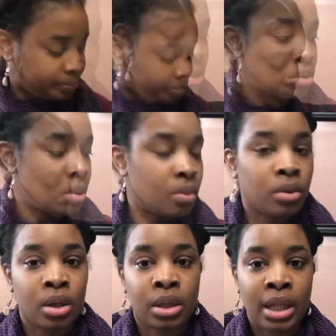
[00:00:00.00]
So
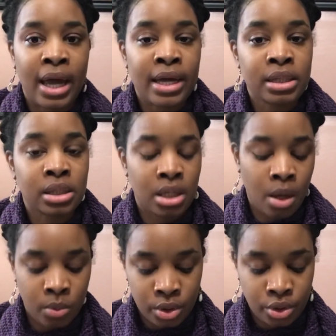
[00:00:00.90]
the last thing I
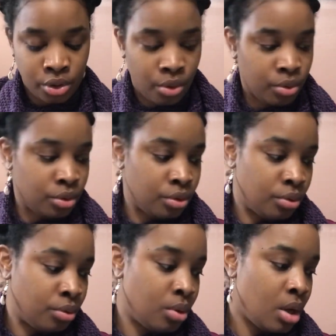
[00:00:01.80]
want to show
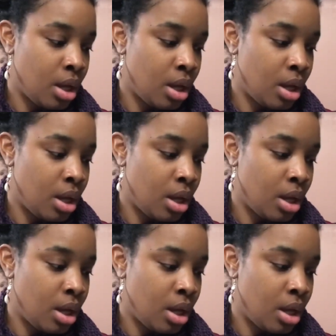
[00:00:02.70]
you